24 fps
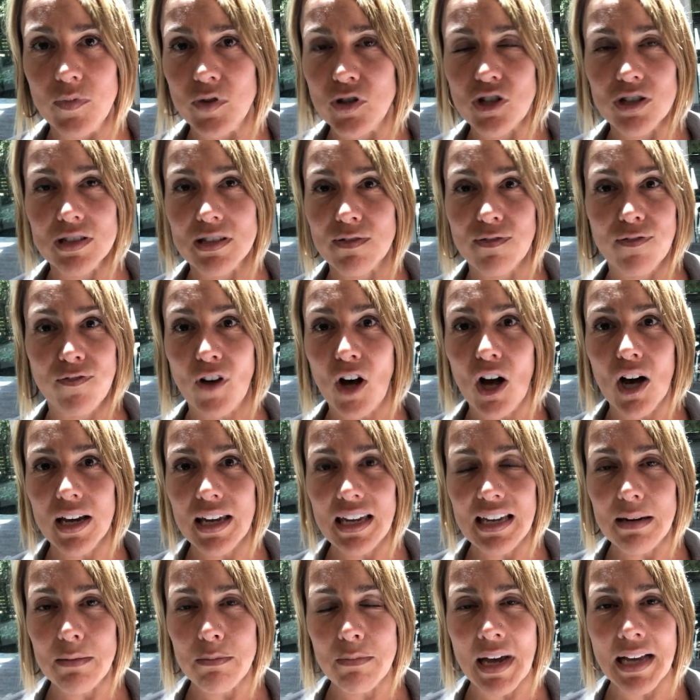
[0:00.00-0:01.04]
just
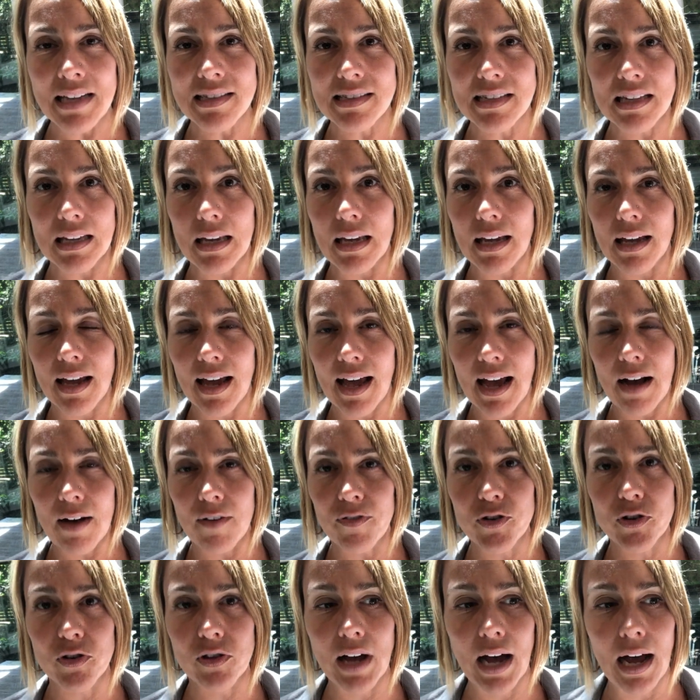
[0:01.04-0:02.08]
foggy and messy
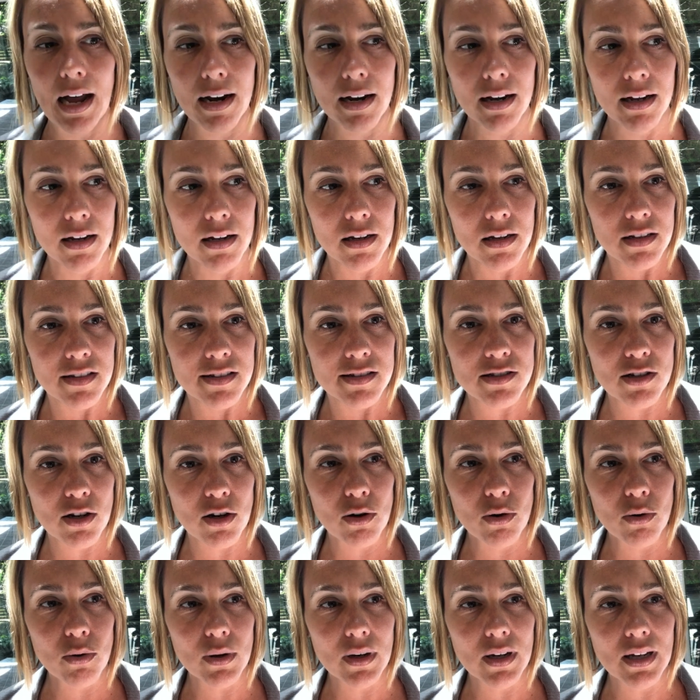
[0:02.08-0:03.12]
after that.
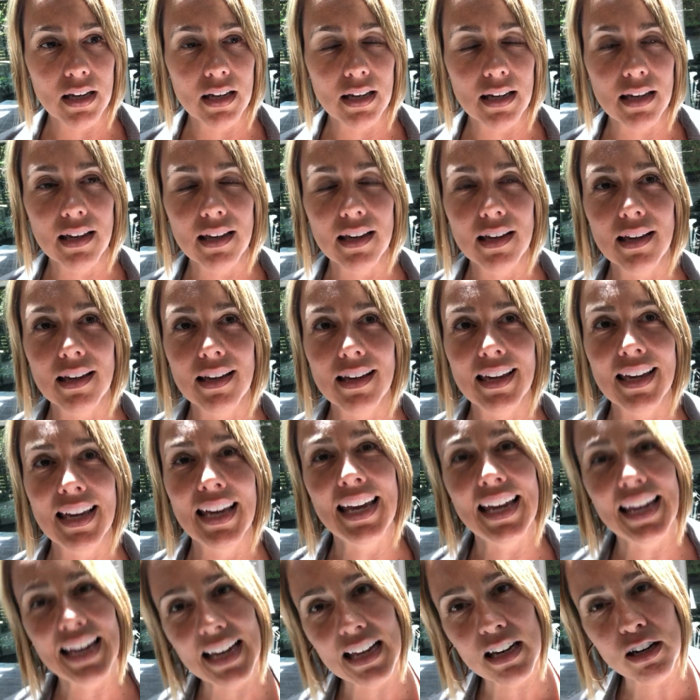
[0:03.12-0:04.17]
So
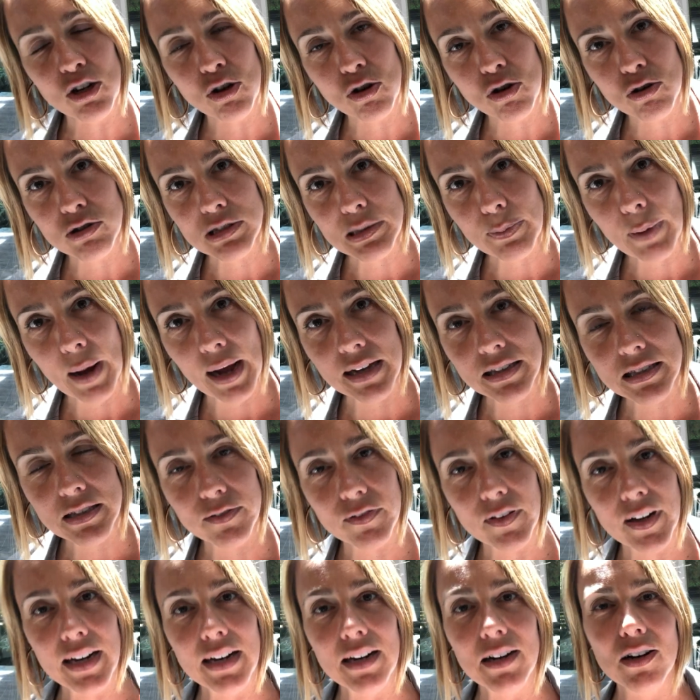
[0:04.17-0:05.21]
can you use a
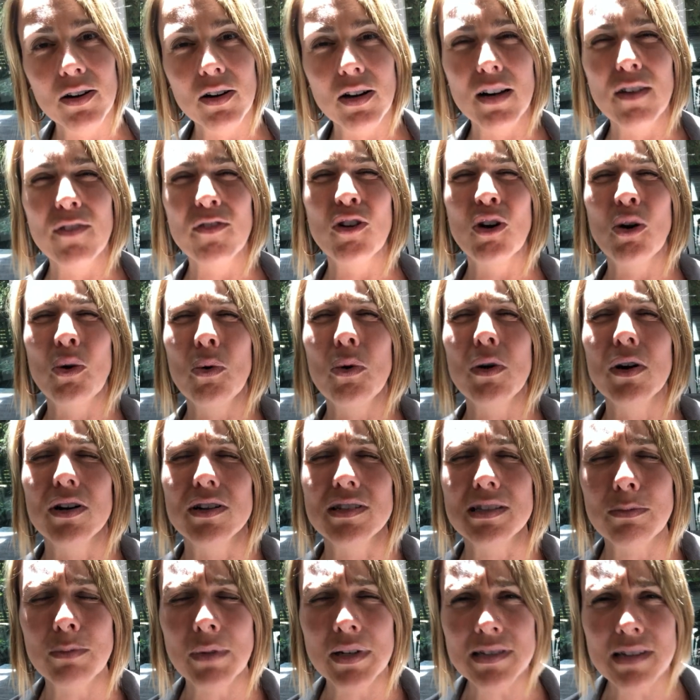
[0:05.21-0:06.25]
pacifier? Of
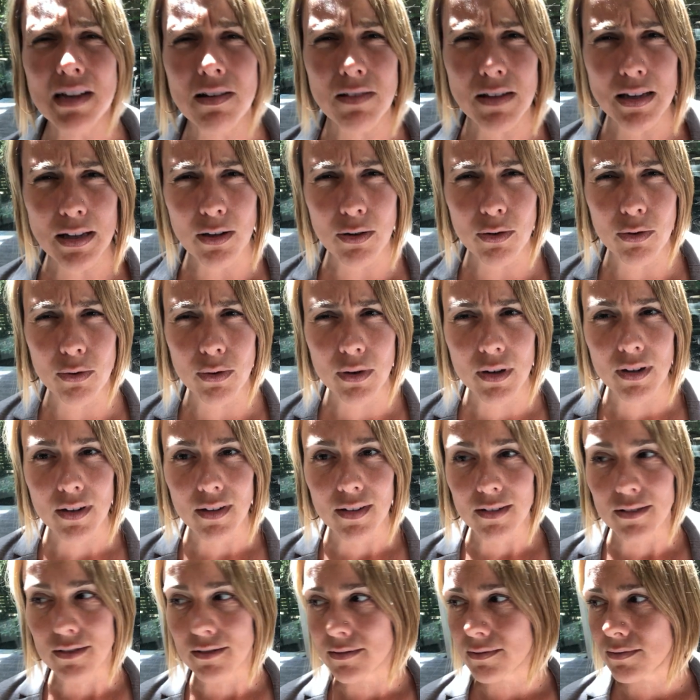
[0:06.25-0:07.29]
course. I'm not telling you
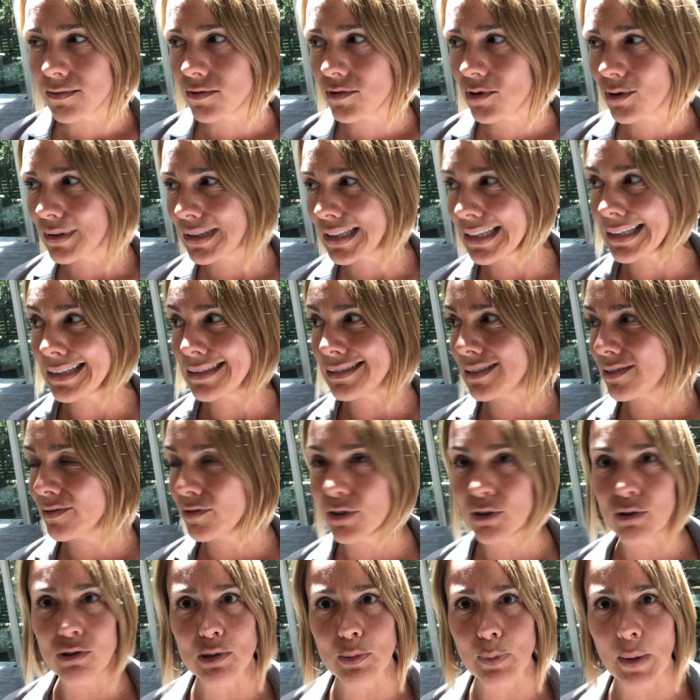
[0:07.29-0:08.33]
you can't
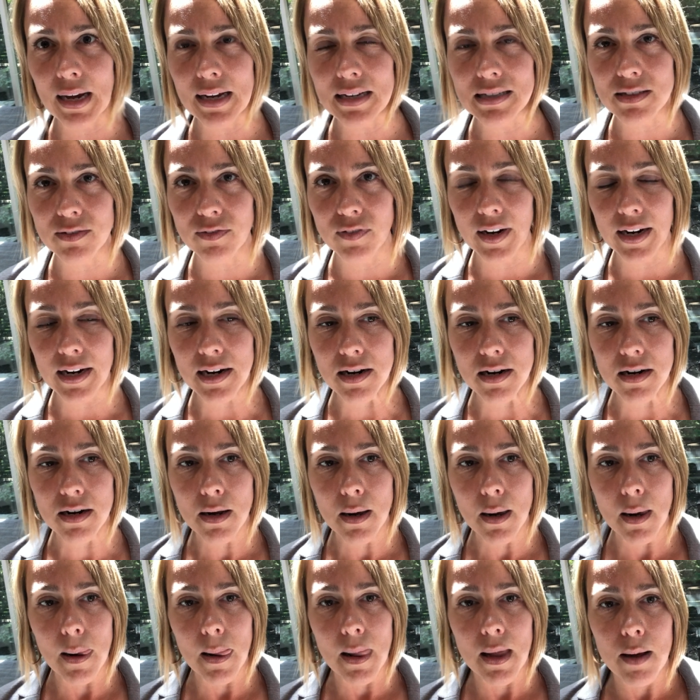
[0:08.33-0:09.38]
ever use a pacifier.
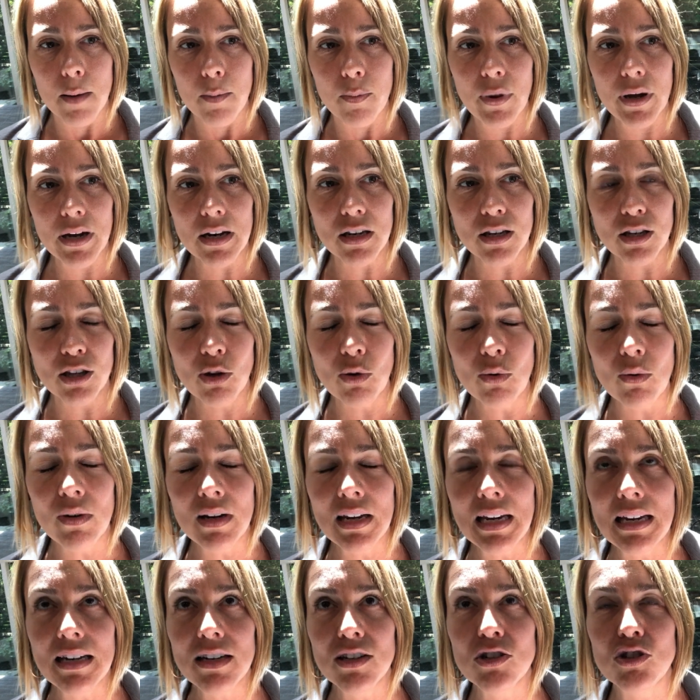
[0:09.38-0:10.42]
But you
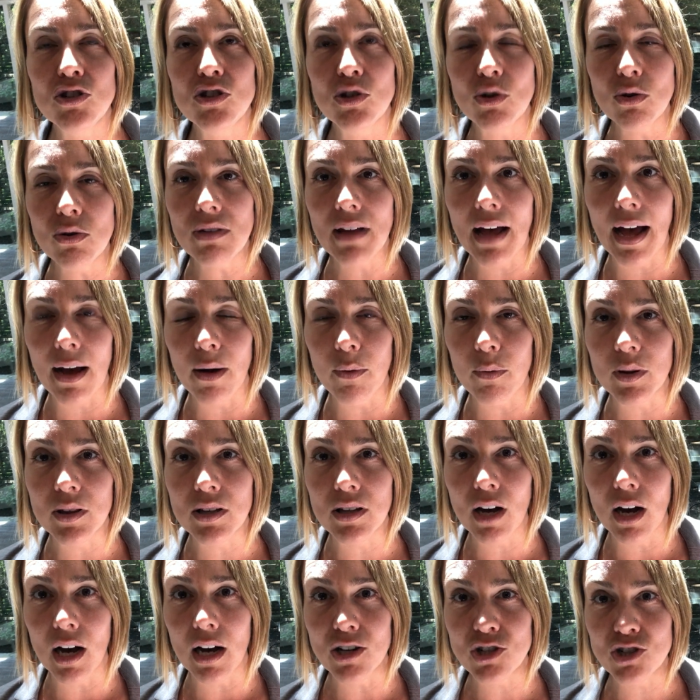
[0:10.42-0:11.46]
need to do that
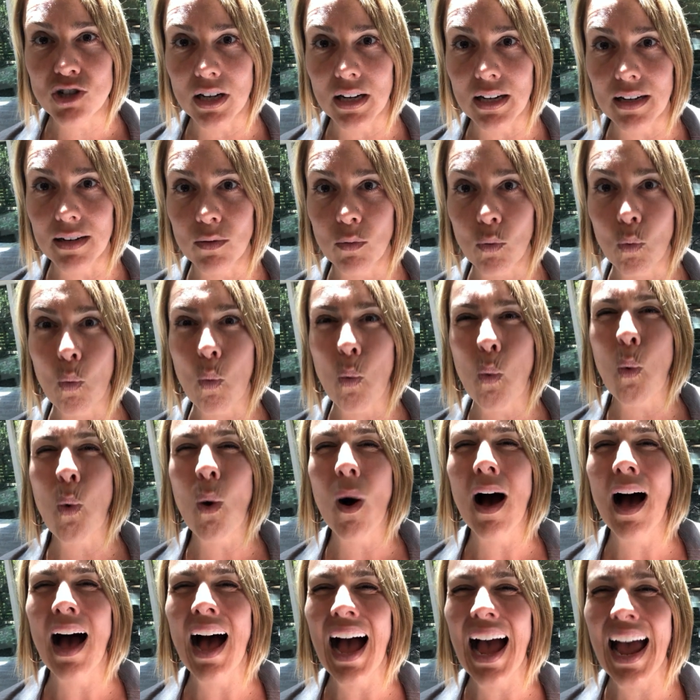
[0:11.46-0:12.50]
with caution.
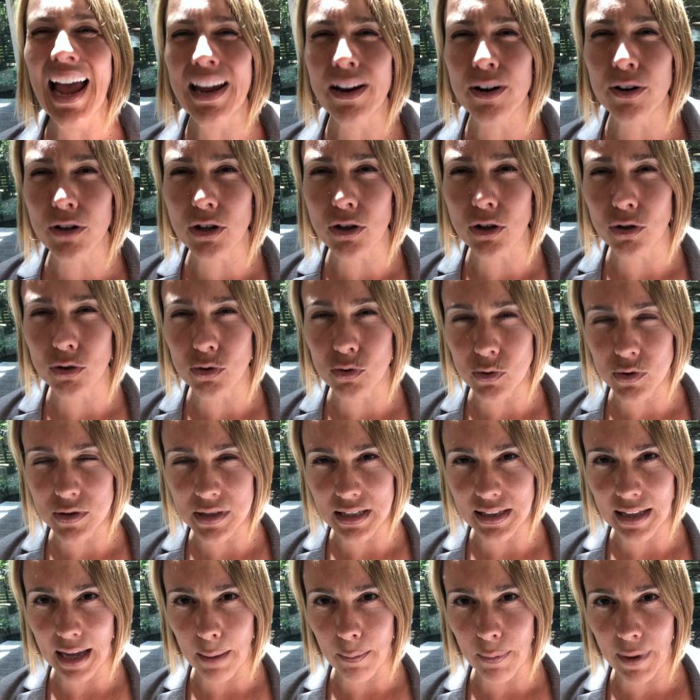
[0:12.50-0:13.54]
Why are you
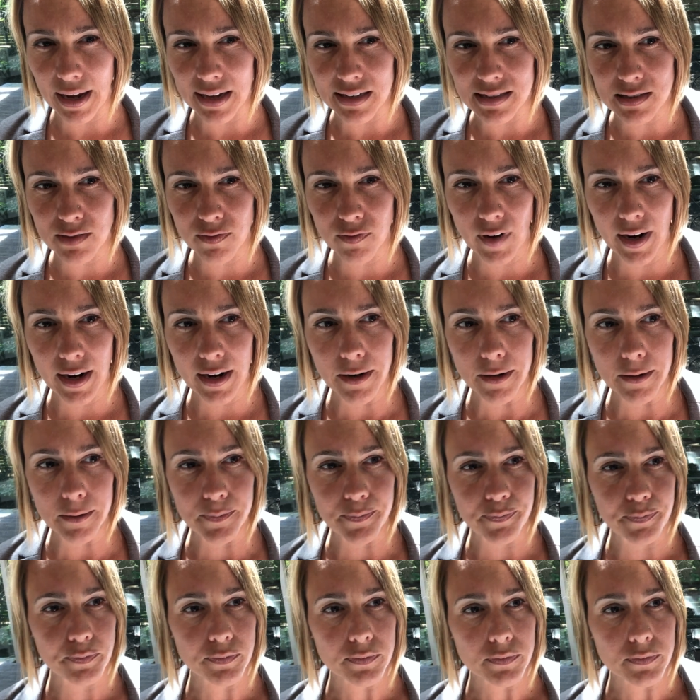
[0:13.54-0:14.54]
using that pacifier?